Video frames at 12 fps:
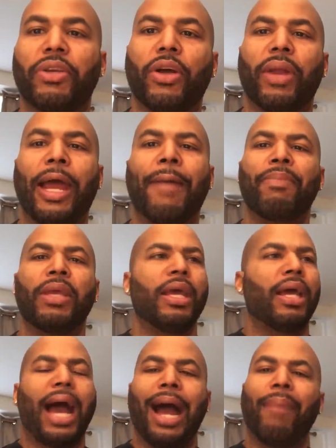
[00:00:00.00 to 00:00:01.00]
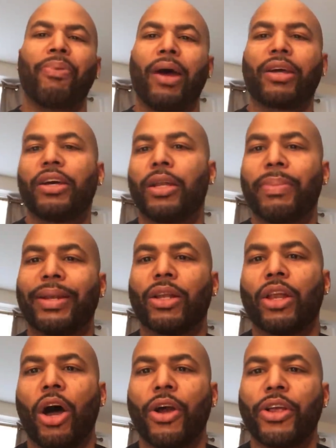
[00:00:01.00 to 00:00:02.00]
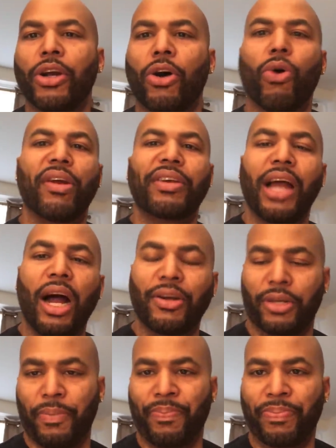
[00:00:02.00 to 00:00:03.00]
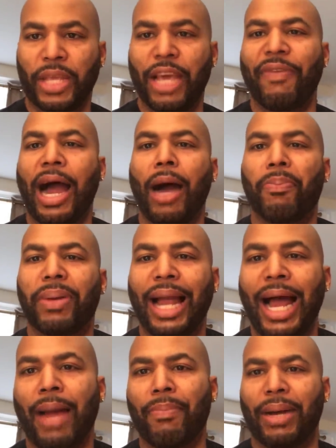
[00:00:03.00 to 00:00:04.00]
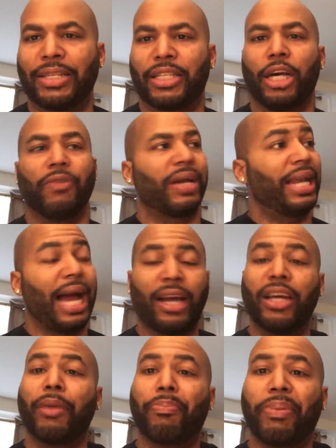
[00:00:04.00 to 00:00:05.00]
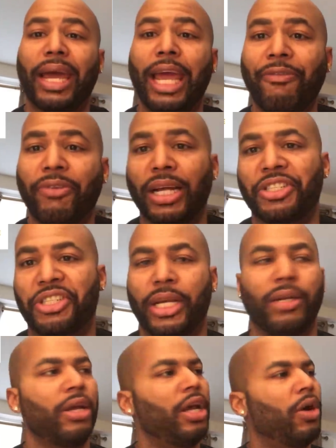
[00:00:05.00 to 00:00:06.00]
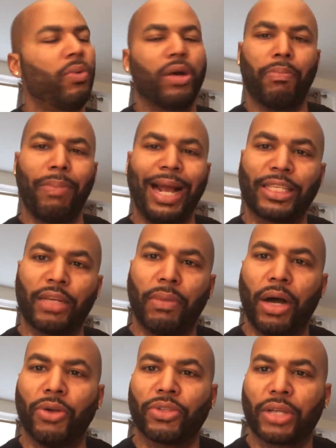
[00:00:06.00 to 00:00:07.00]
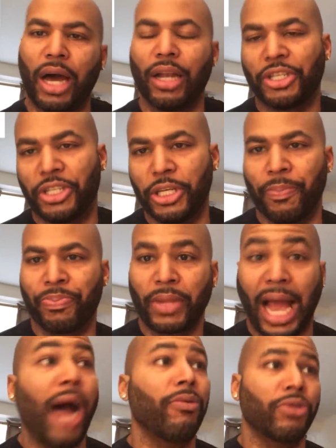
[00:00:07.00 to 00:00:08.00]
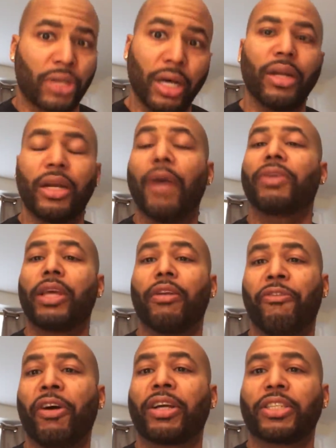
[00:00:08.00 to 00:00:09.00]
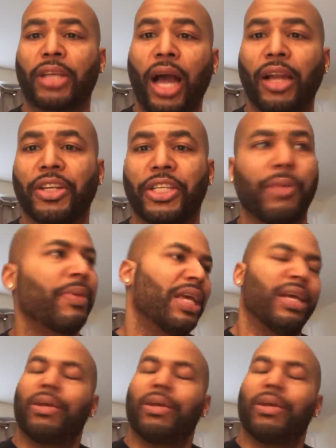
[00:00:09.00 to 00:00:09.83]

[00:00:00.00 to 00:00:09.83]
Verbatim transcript: to know that I probably could have been a lawyer or a doctor if I applied myself and I could have paid for that shit with a basketball scholarship. I was good enough to get a fucking scholarship